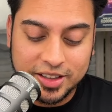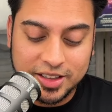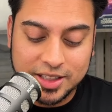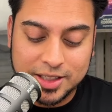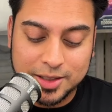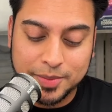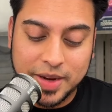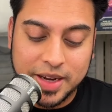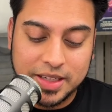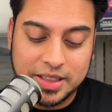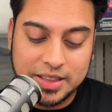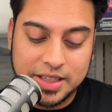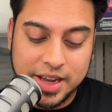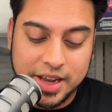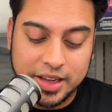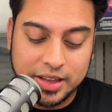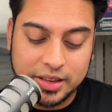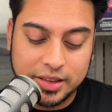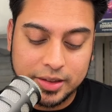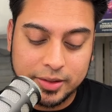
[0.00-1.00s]
This might
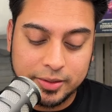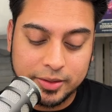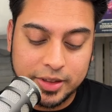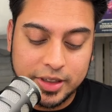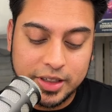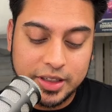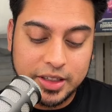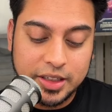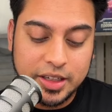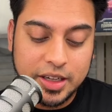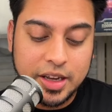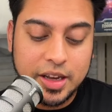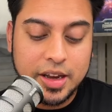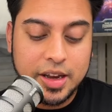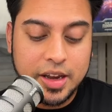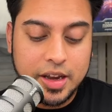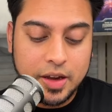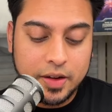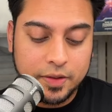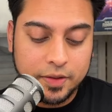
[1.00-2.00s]
take the win.
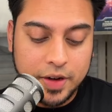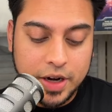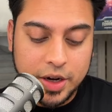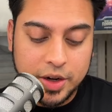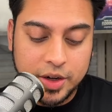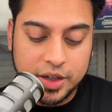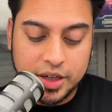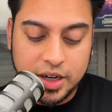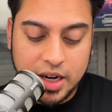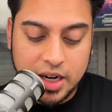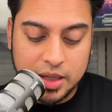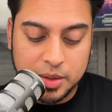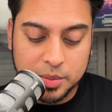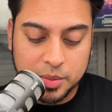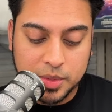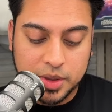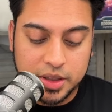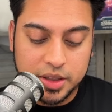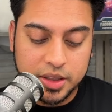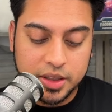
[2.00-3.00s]
Fairy
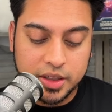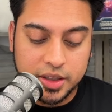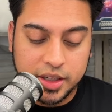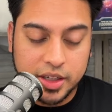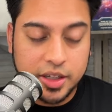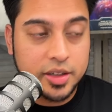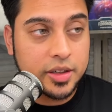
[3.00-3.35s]
Godmother here to